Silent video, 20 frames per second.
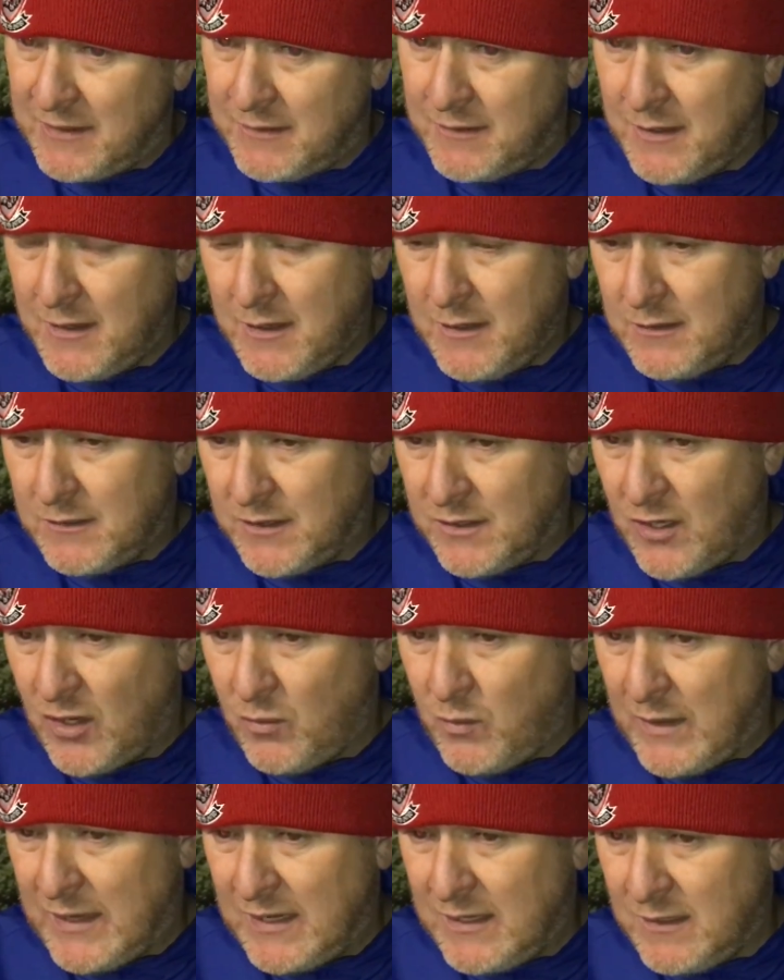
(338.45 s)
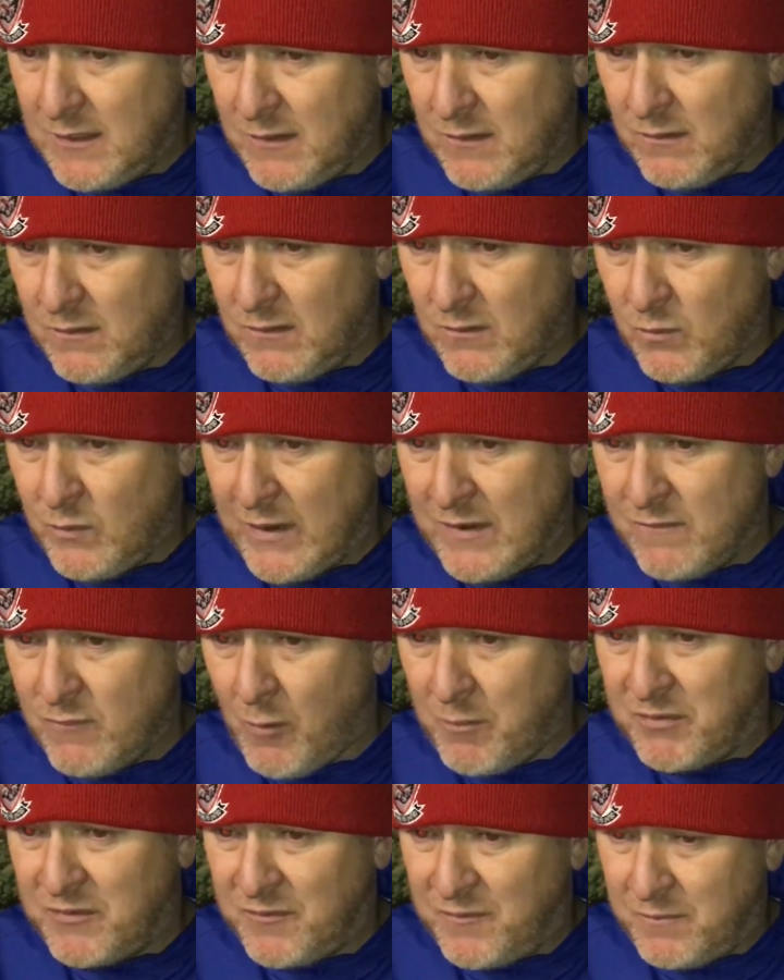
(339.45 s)
And you know, when
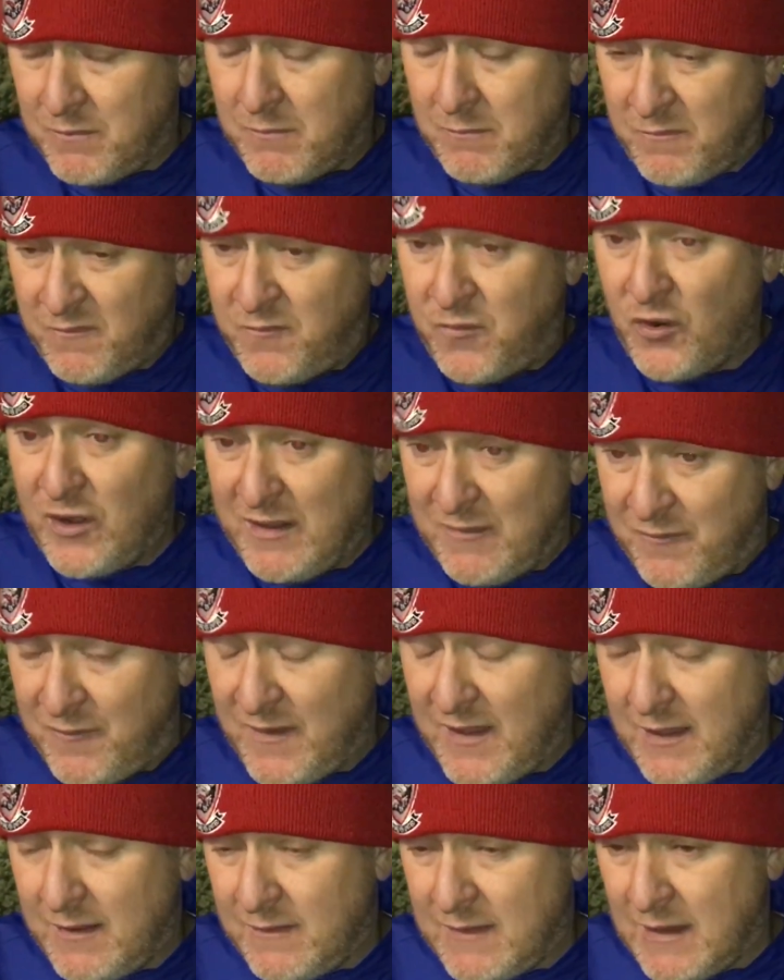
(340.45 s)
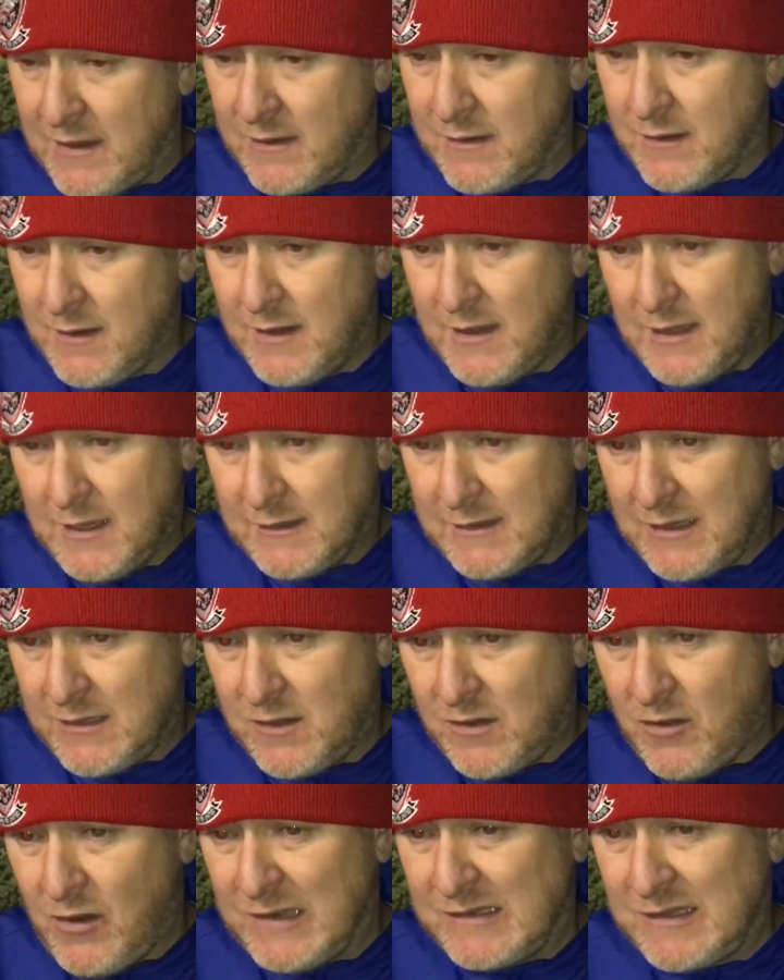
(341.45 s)
Rob's fully fit, then
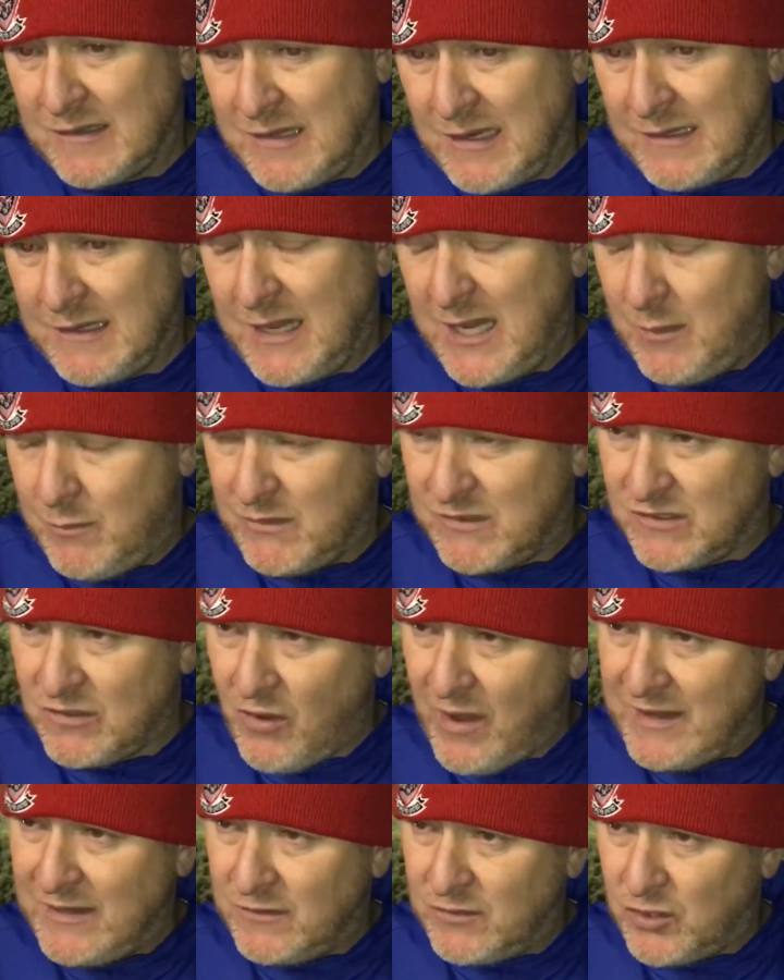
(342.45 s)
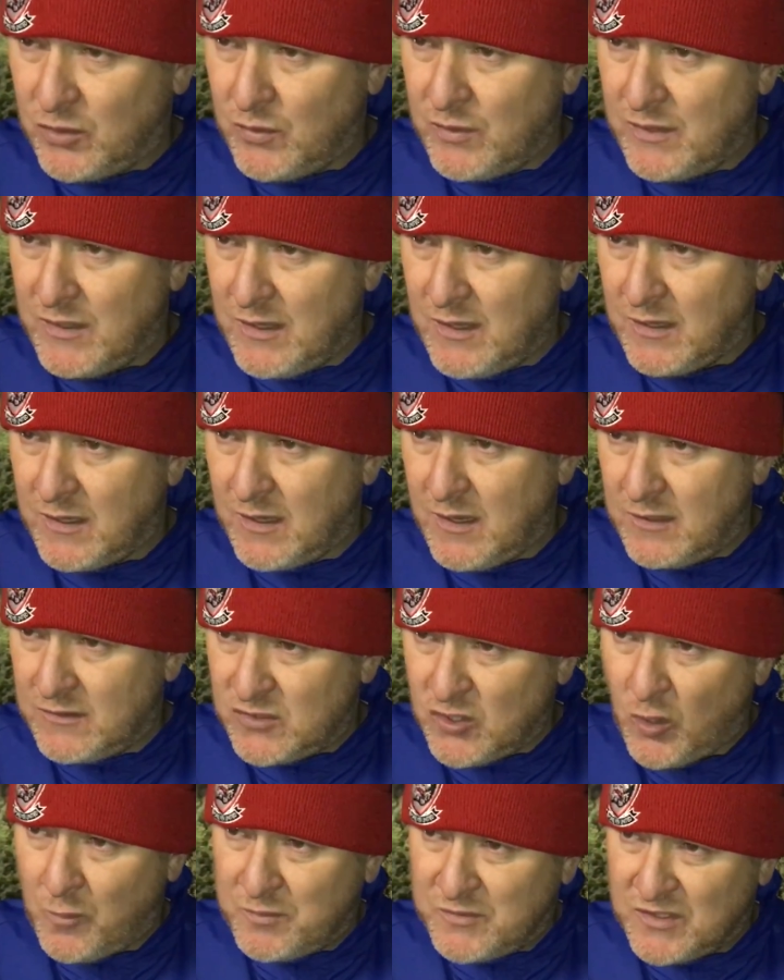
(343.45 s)
you'd like to think that he would slot in and do a
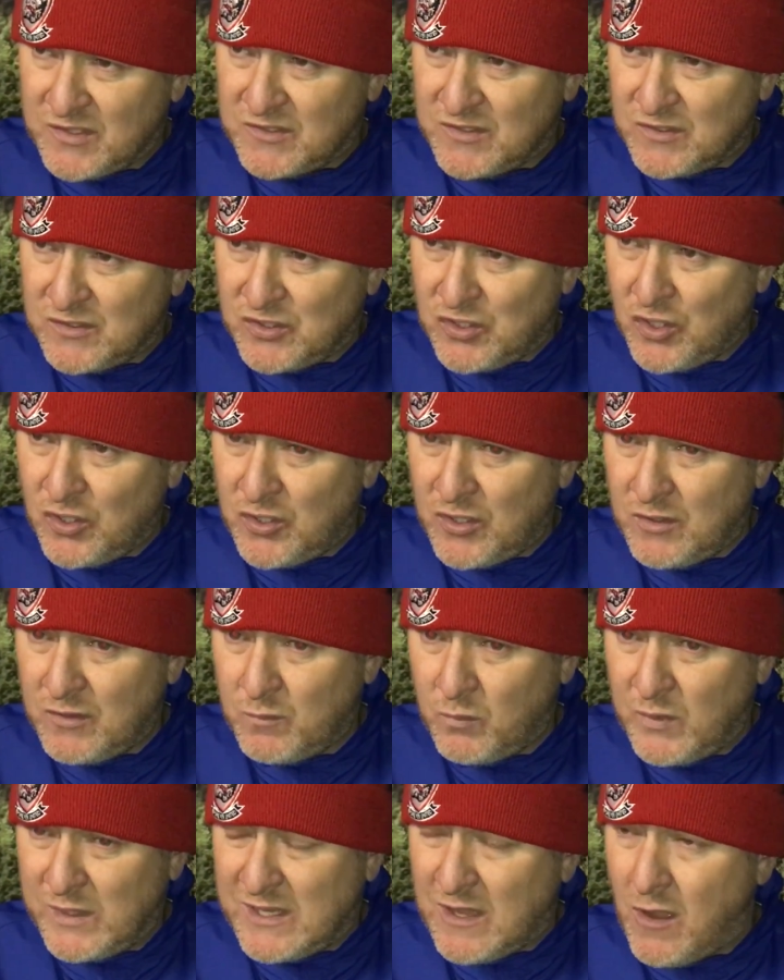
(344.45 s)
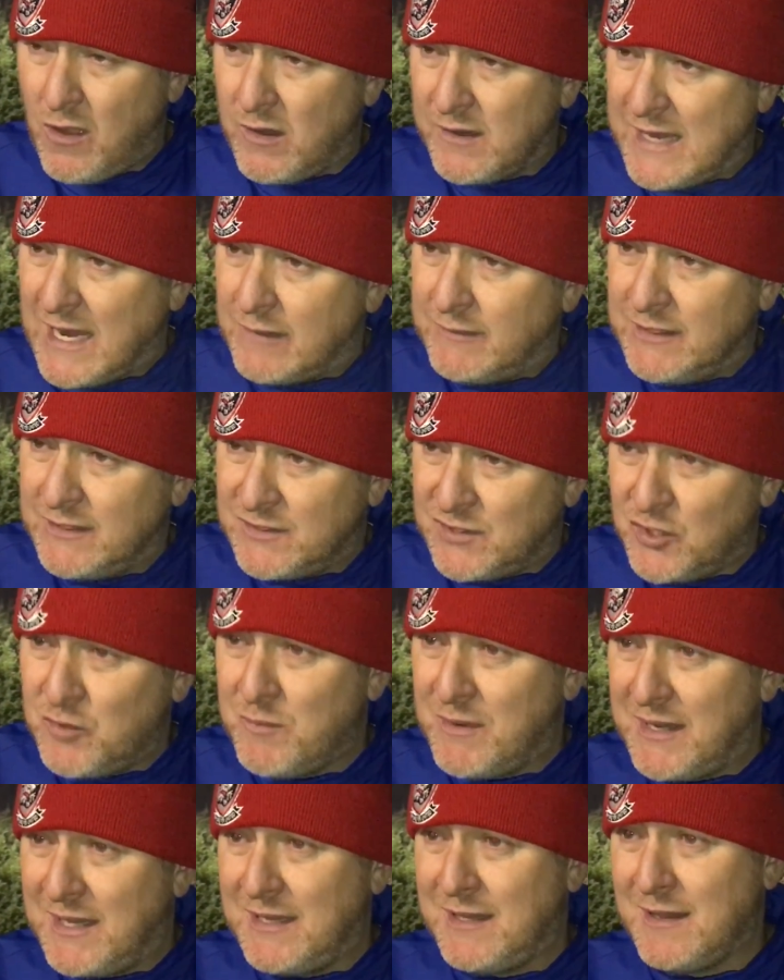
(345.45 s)
job just as good. And we can't carry
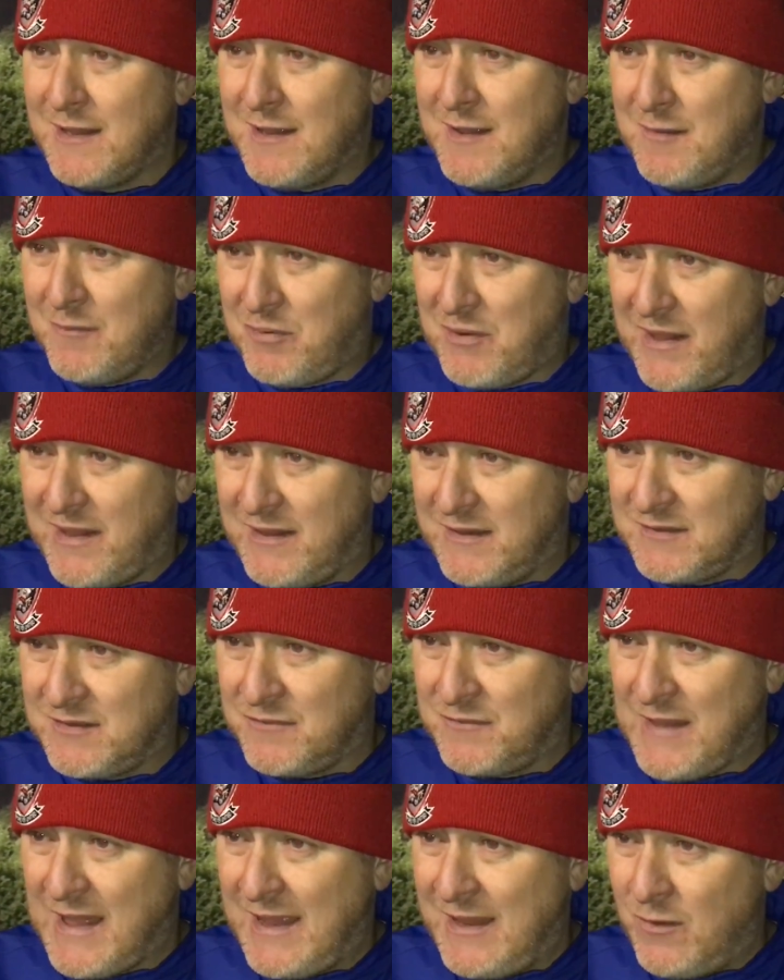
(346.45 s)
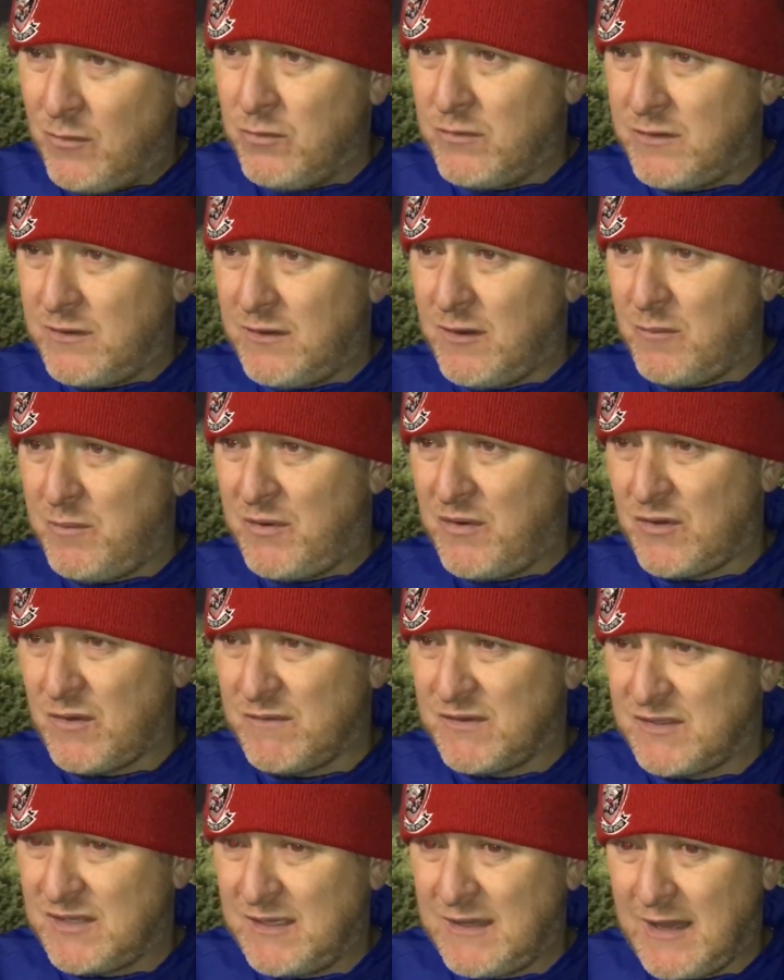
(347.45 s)
too many players of that ilk, you know, because
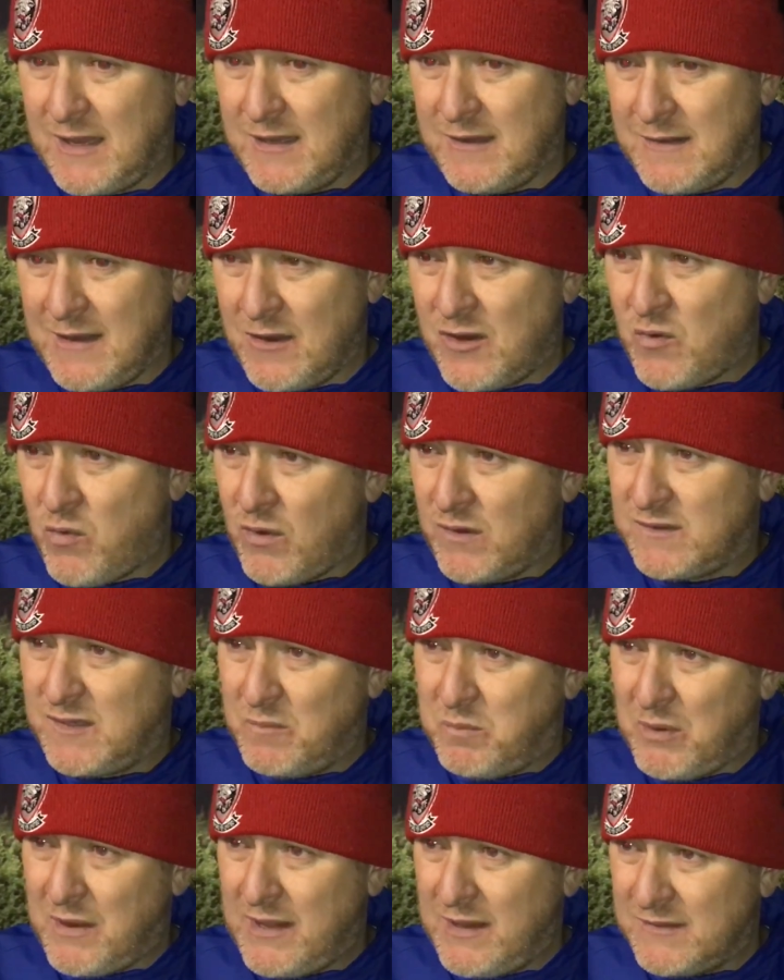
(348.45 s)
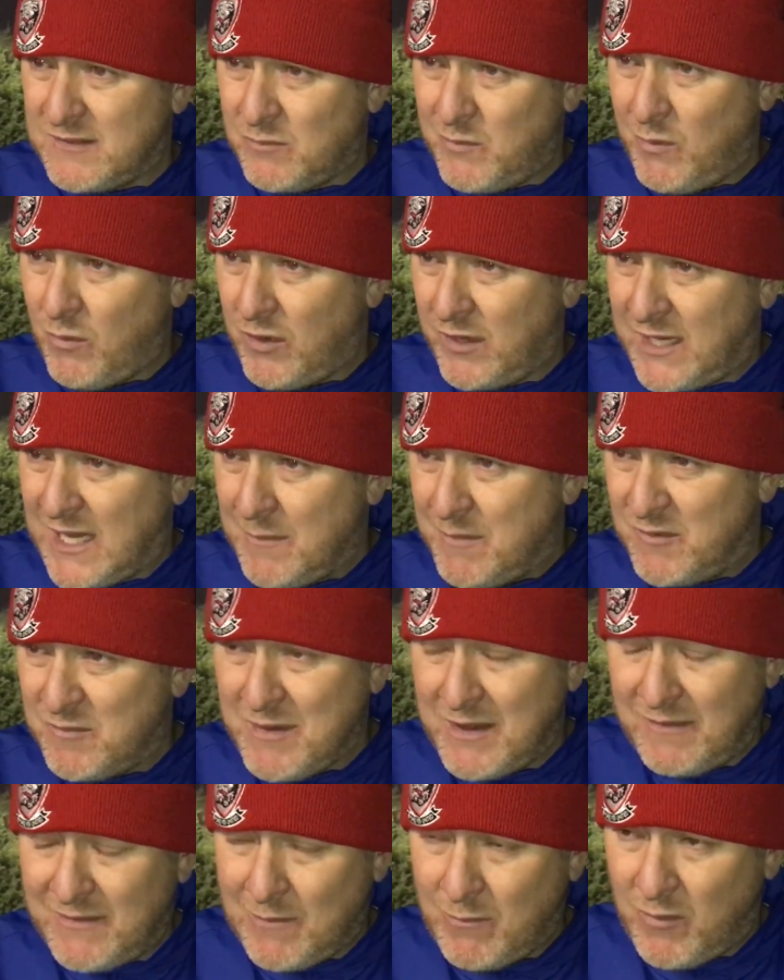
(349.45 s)
obviously they're quality players, and we want to keep as
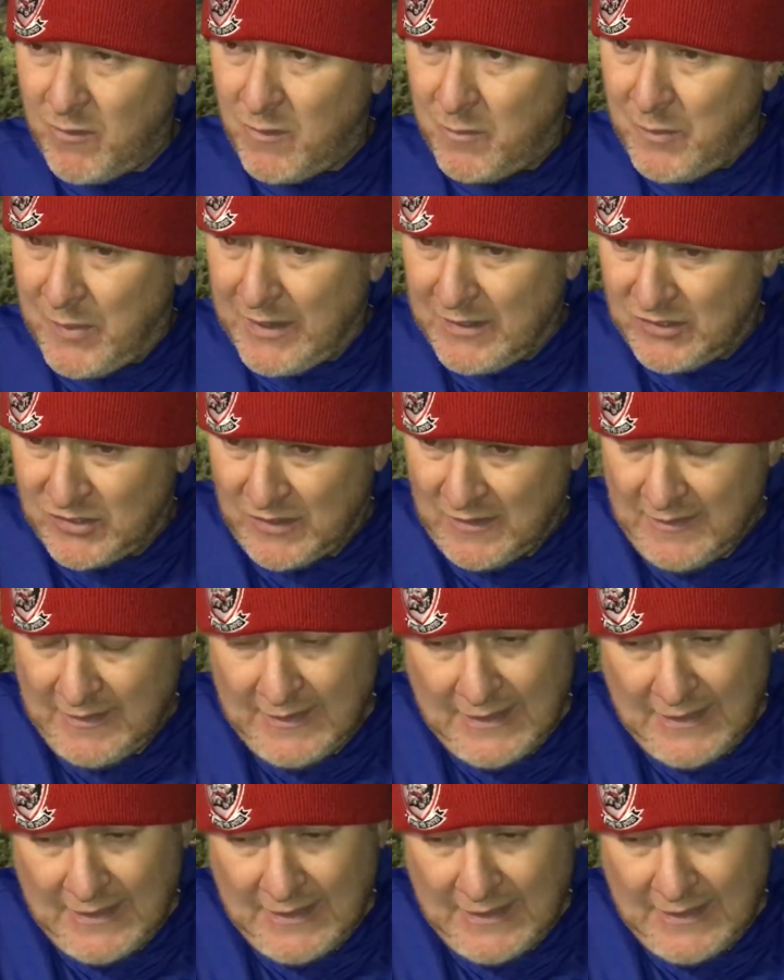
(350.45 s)
many of them on the pitch.